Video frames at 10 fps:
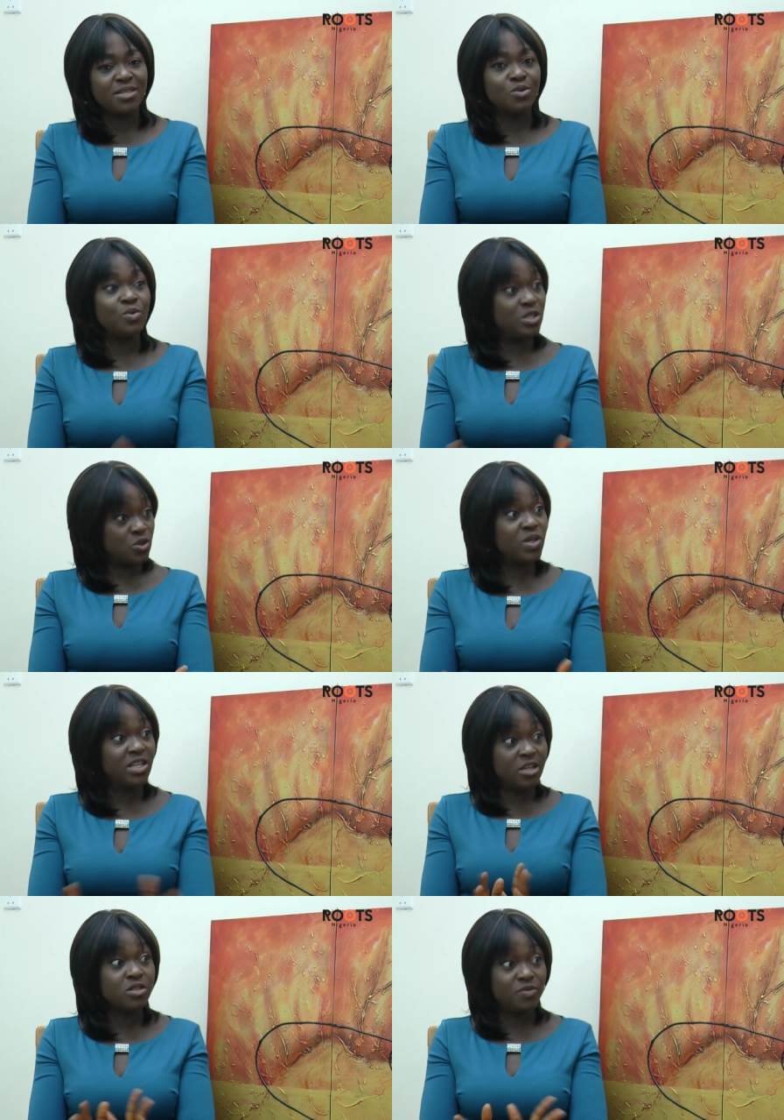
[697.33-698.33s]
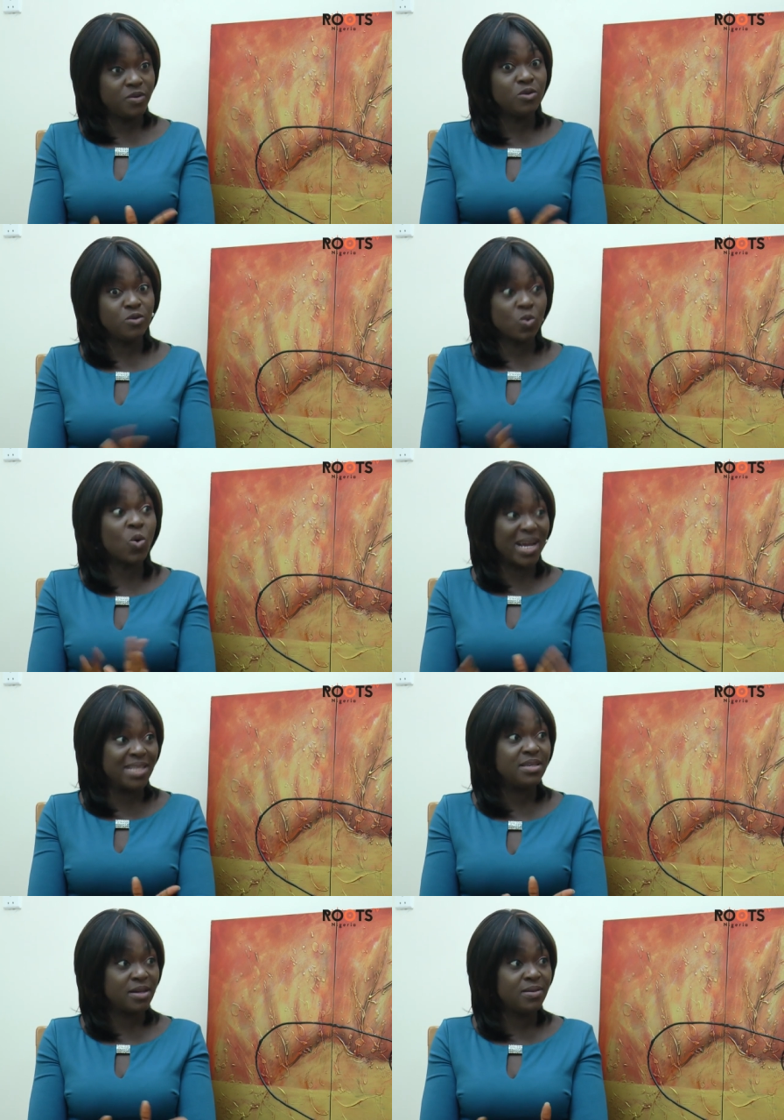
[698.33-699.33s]
So we took a lot of loans,
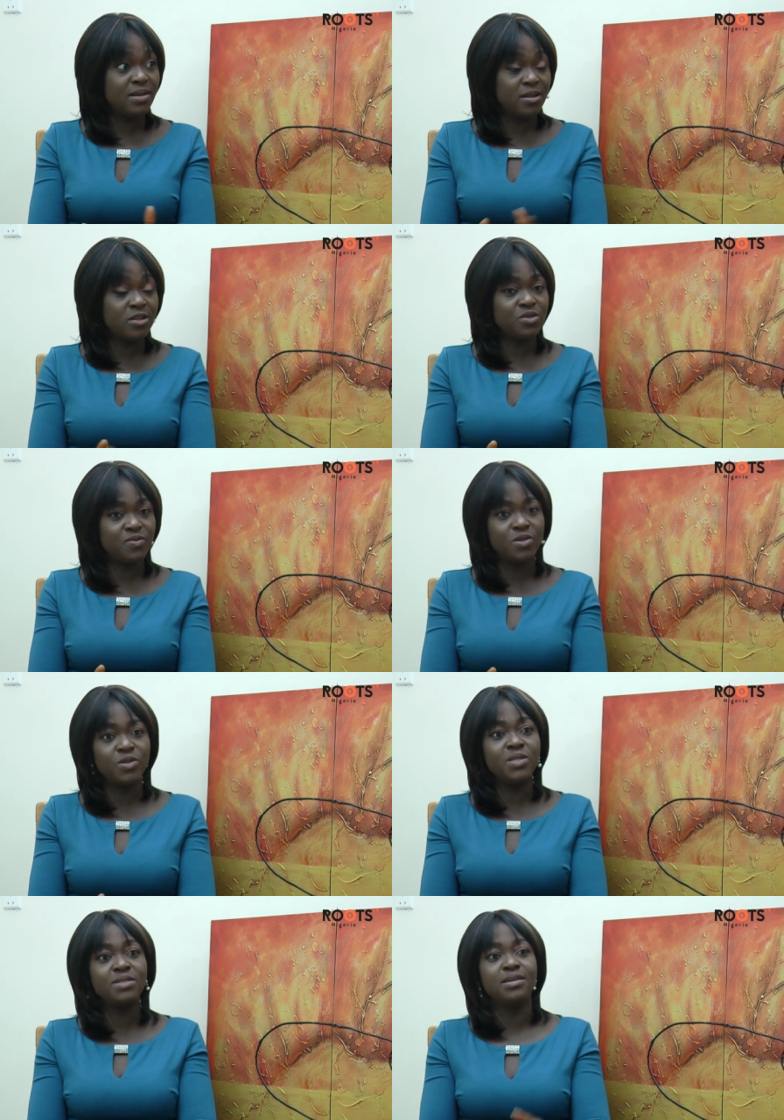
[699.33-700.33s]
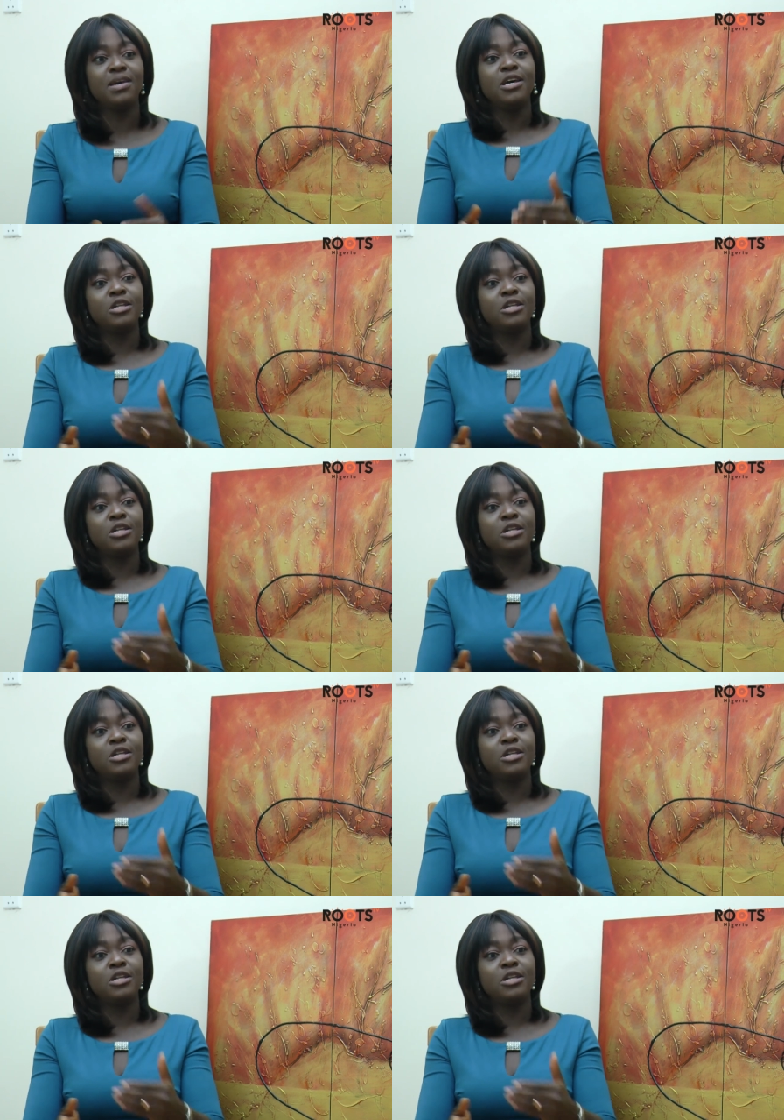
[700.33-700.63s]
quite a, a, lot of loans